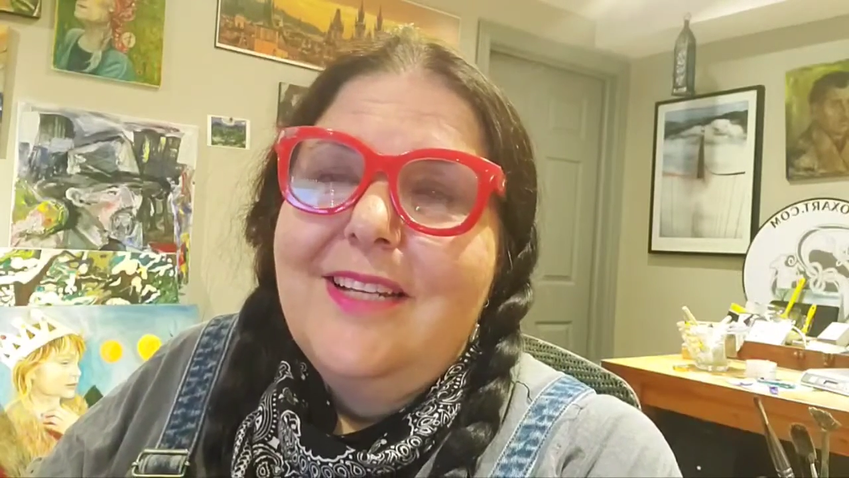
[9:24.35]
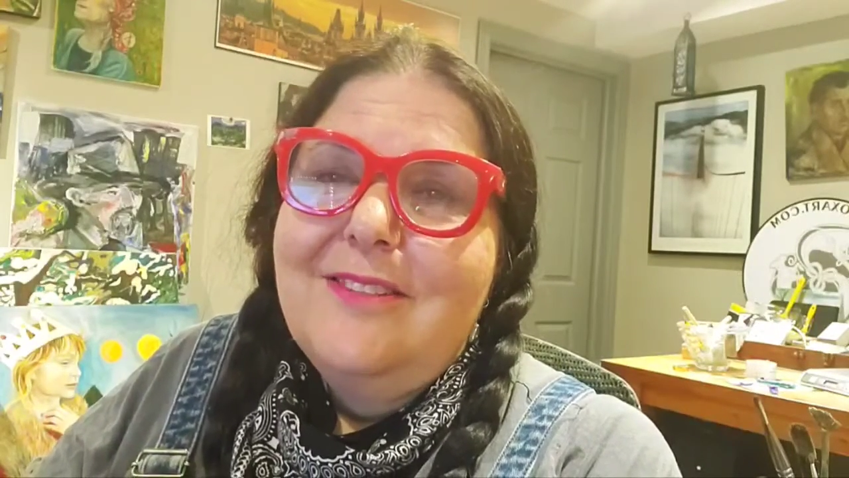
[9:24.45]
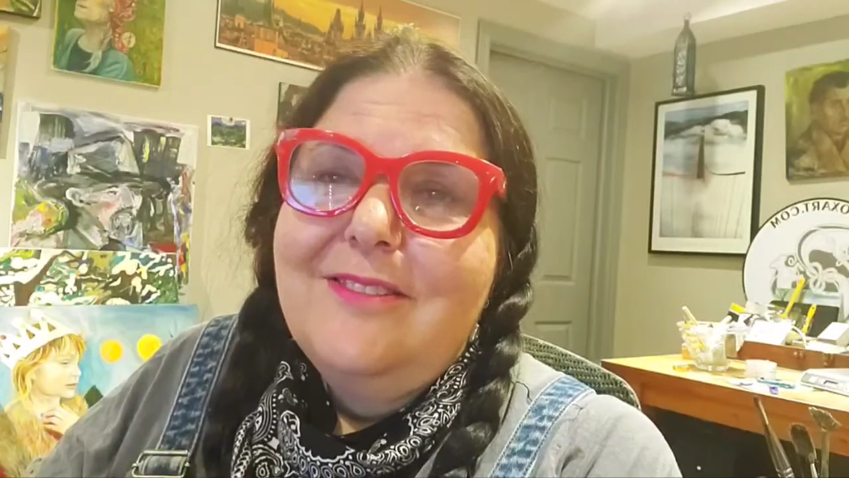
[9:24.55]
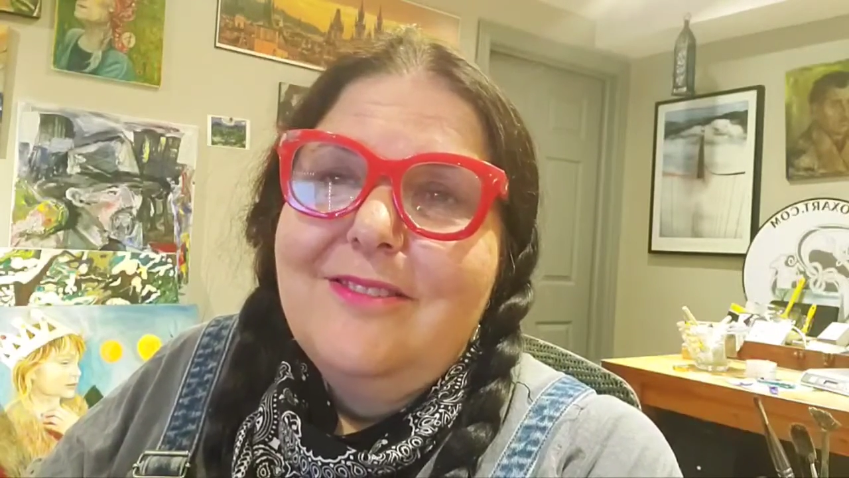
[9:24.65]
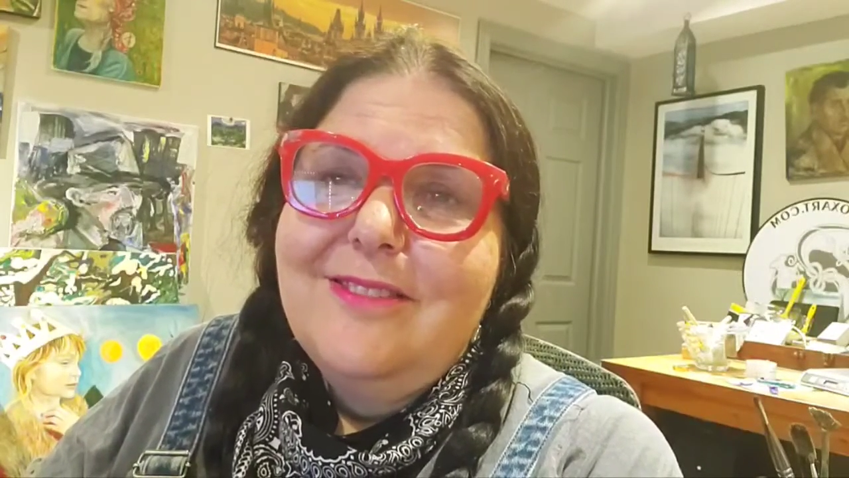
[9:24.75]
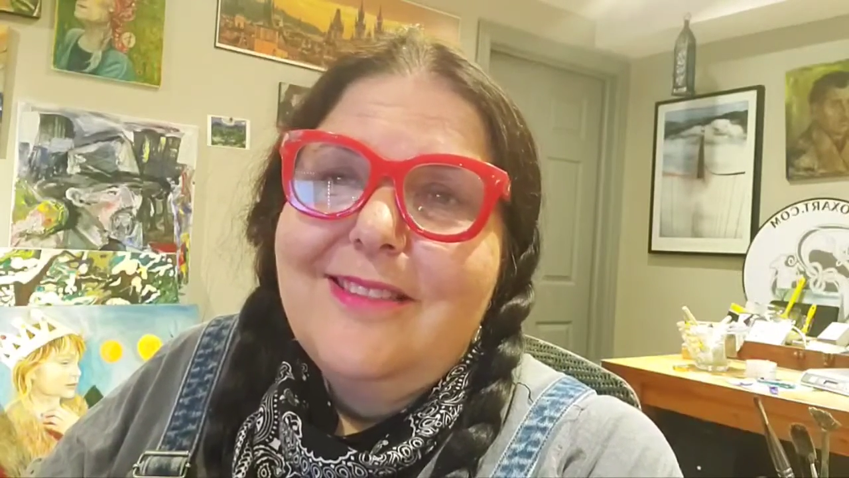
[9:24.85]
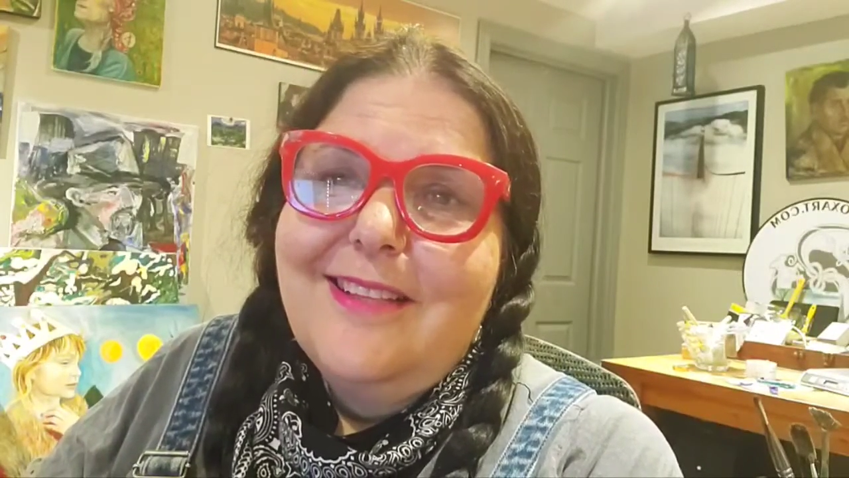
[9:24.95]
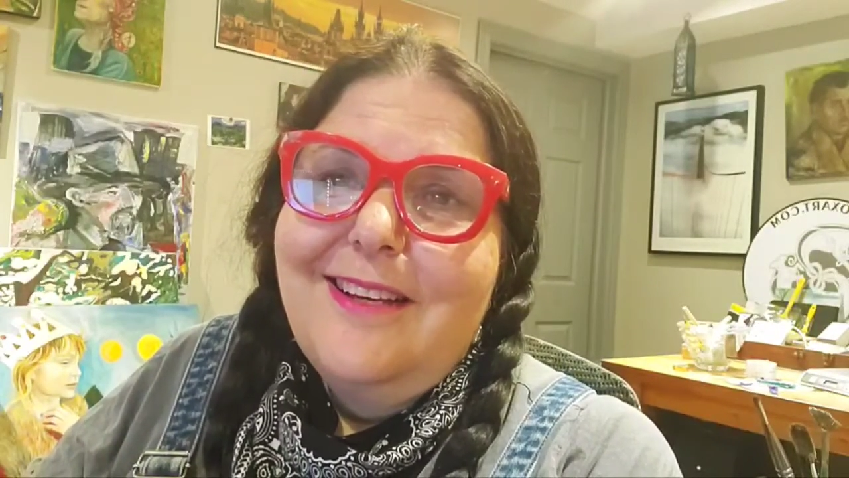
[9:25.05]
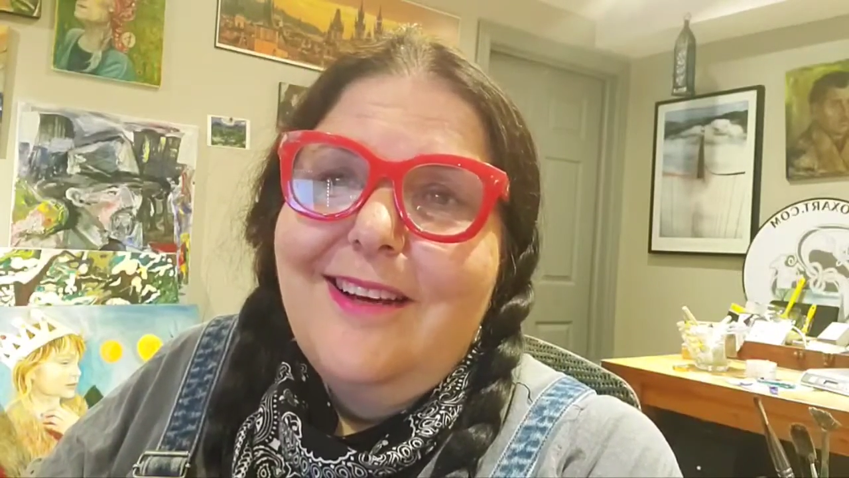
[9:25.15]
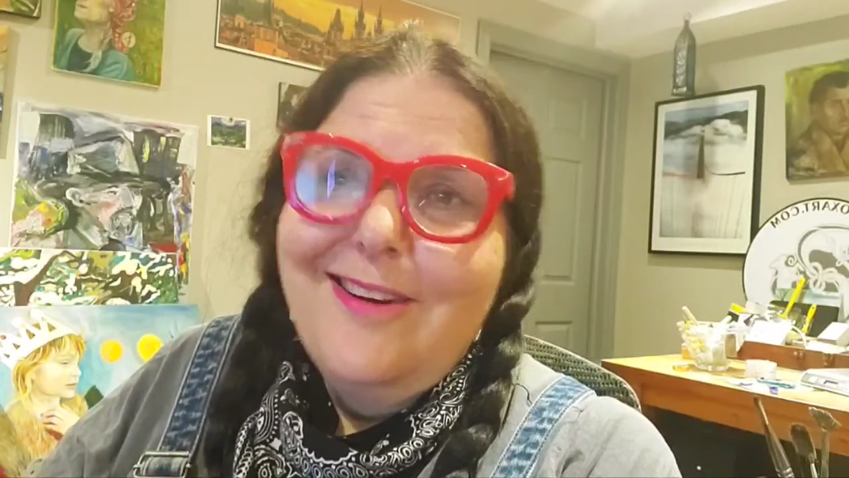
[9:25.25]
who's
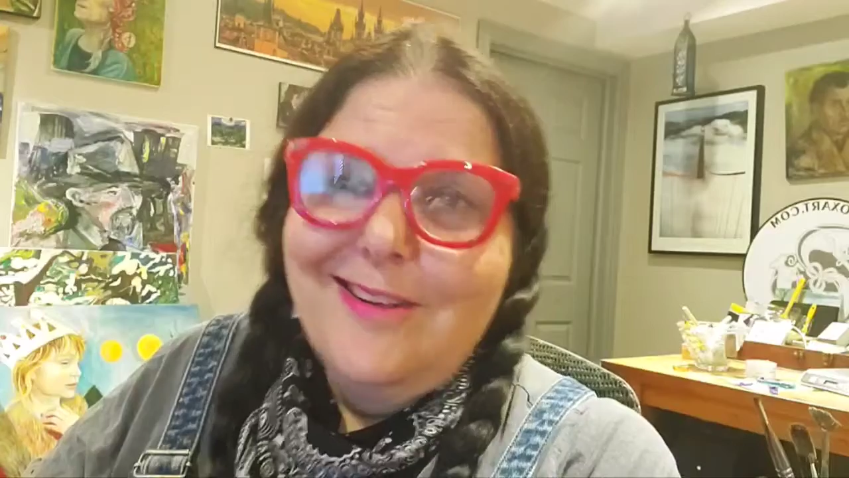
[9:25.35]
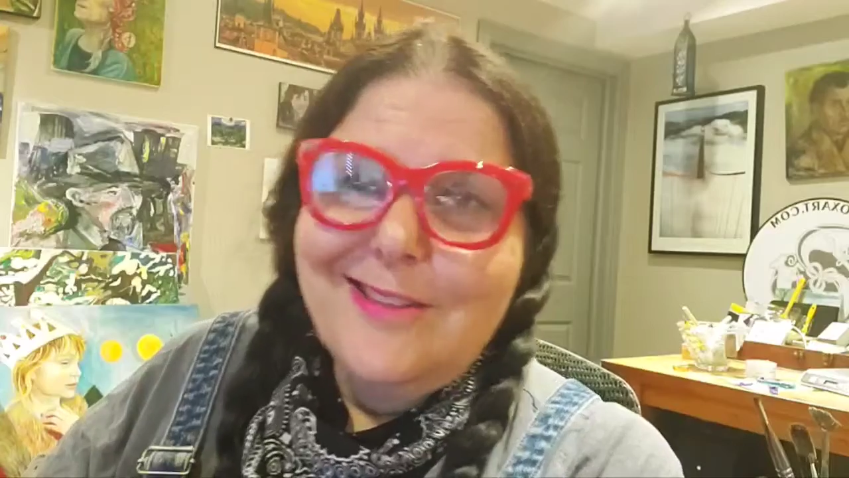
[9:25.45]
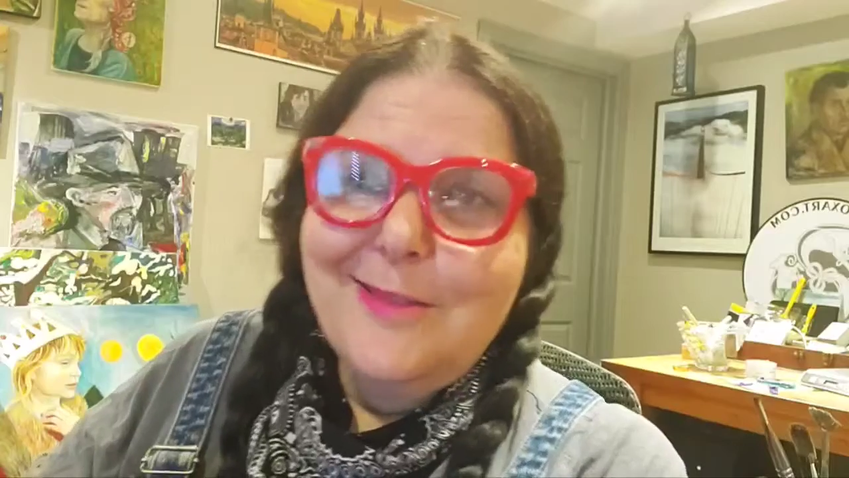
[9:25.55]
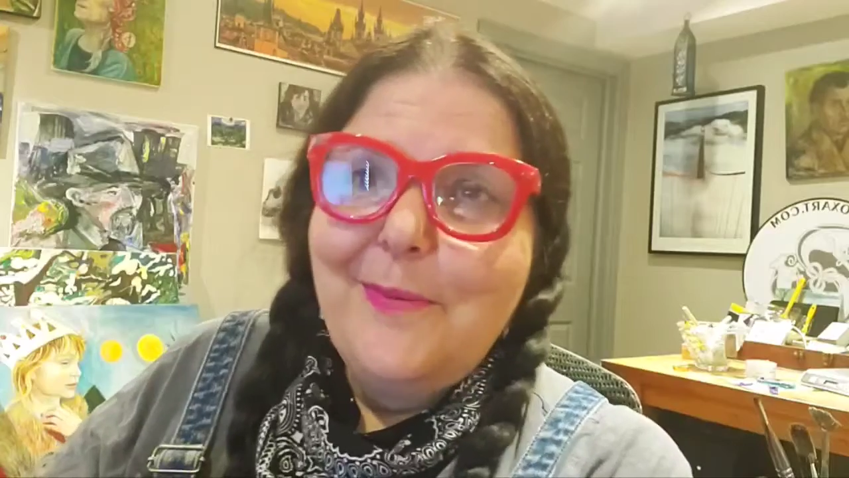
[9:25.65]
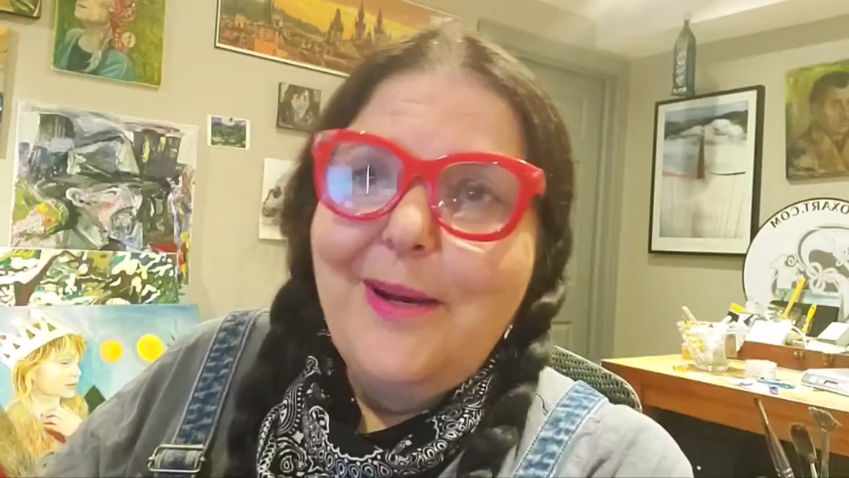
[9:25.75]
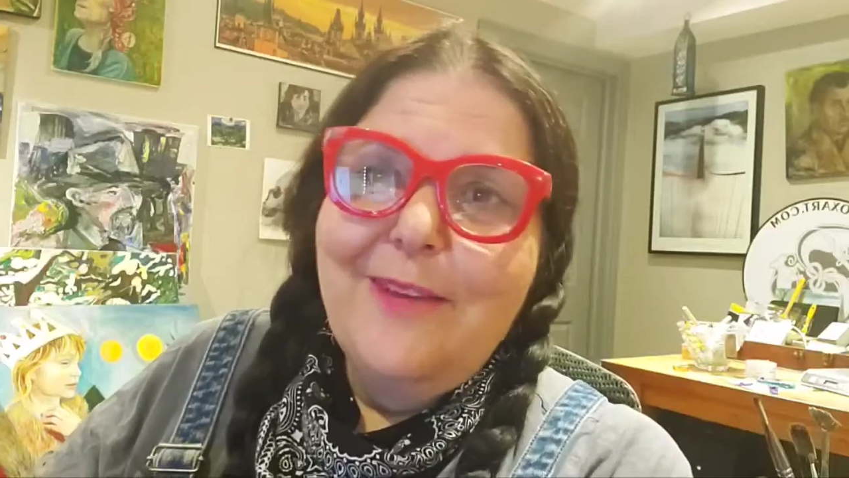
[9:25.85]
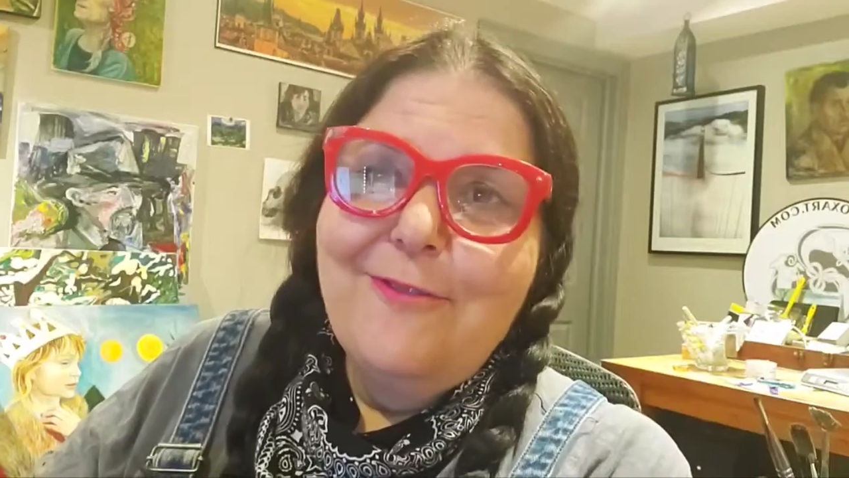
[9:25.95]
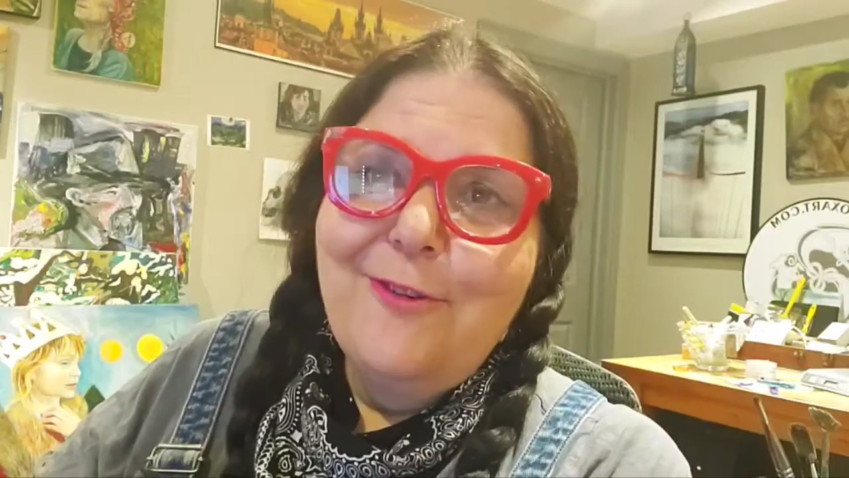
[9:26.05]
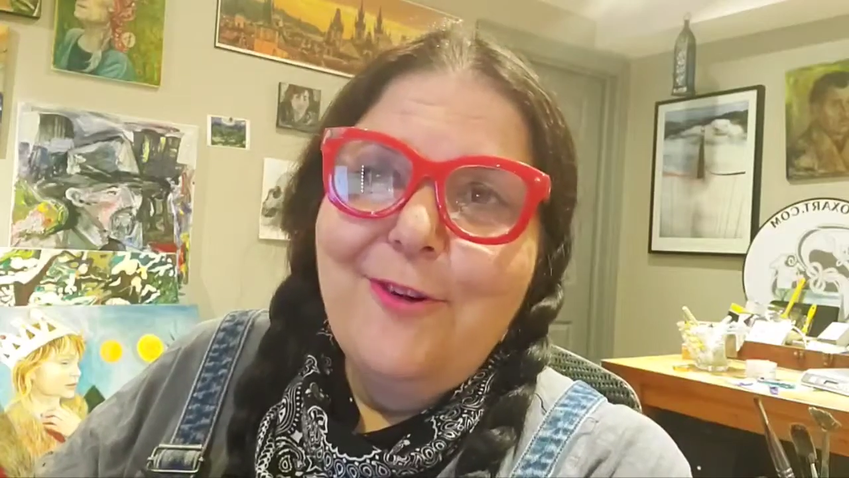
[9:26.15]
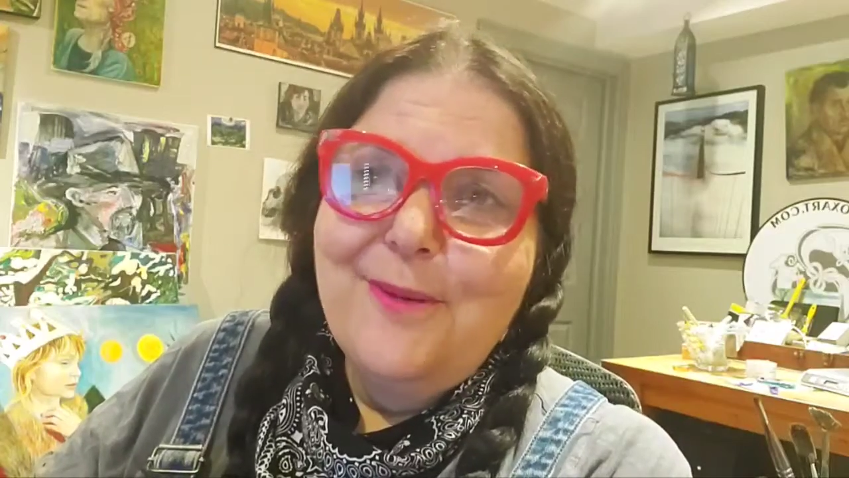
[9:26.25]
uh, hard to buy
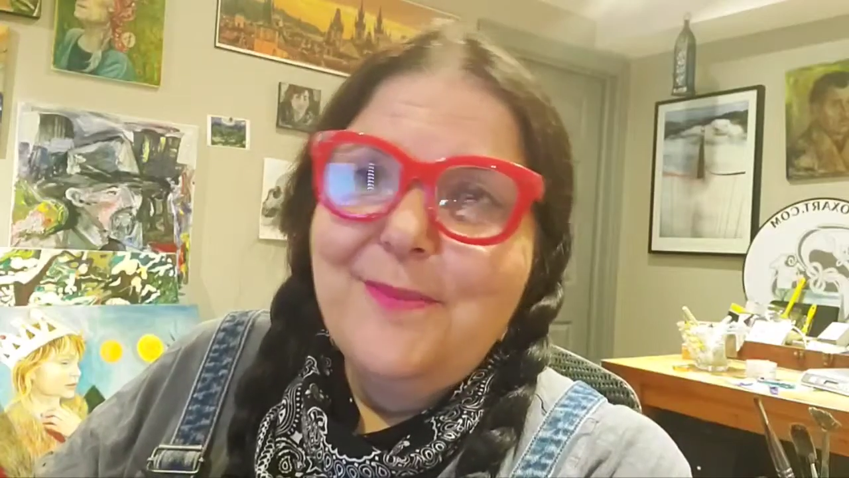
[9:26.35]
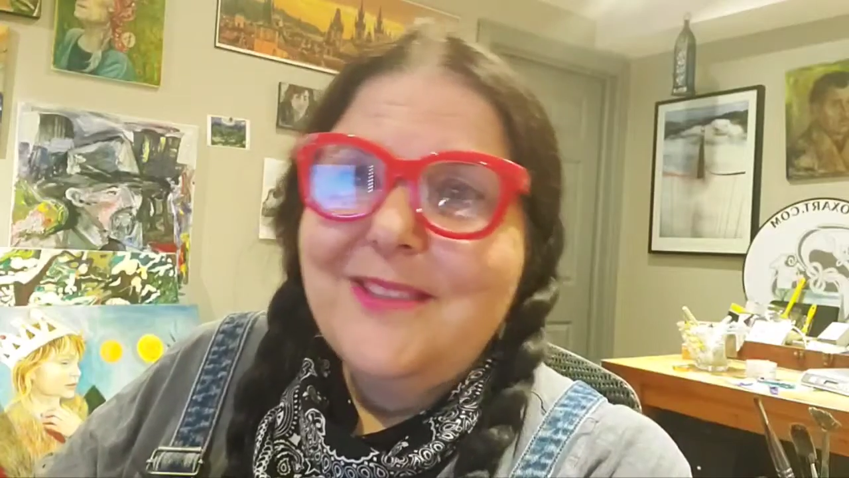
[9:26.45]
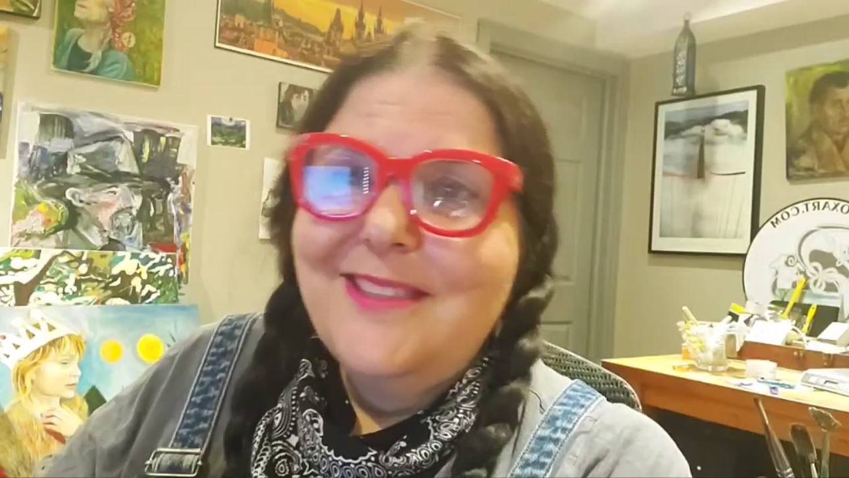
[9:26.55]
for but